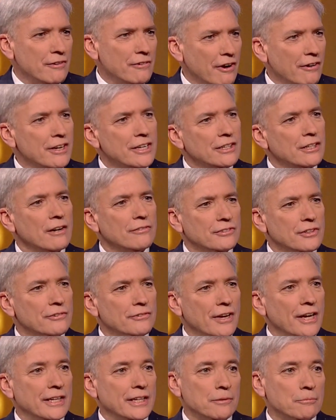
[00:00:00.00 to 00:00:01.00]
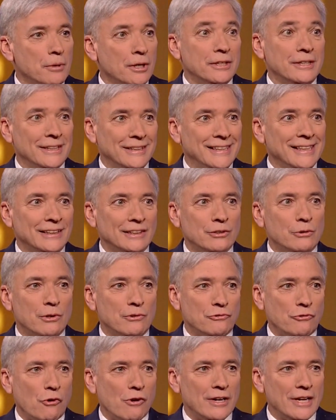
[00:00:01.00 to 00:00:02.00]
very tough to vetting. But you're dealing
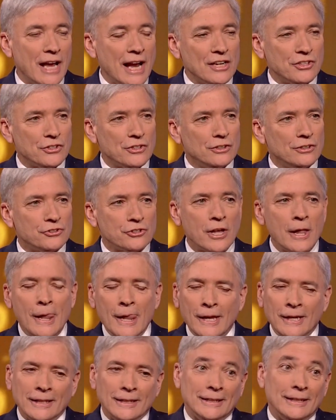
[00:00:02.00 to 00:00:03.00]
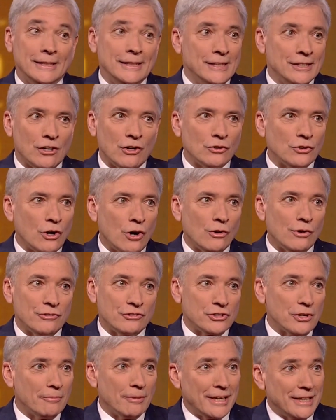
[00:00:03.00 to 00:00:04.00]
with foreign nationals. Uh, you don't know if
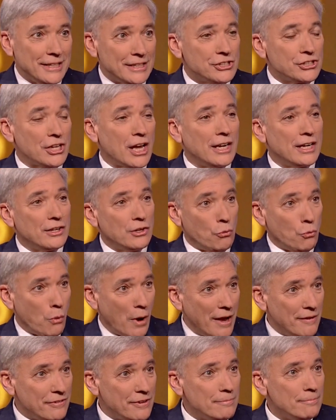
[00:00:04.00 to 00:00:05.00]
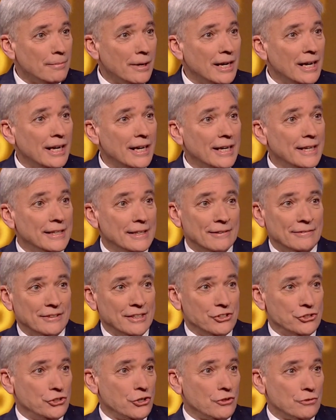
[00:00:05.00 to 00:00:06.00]
somebody decided to wave him by, if
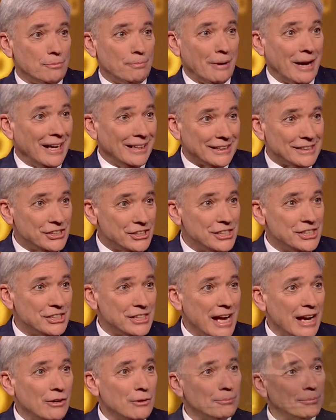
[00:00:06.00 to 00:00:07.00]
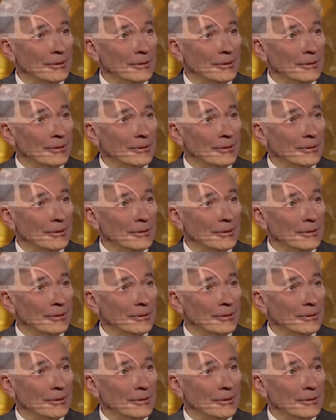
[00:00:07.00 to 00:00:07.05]
there's certain policies now in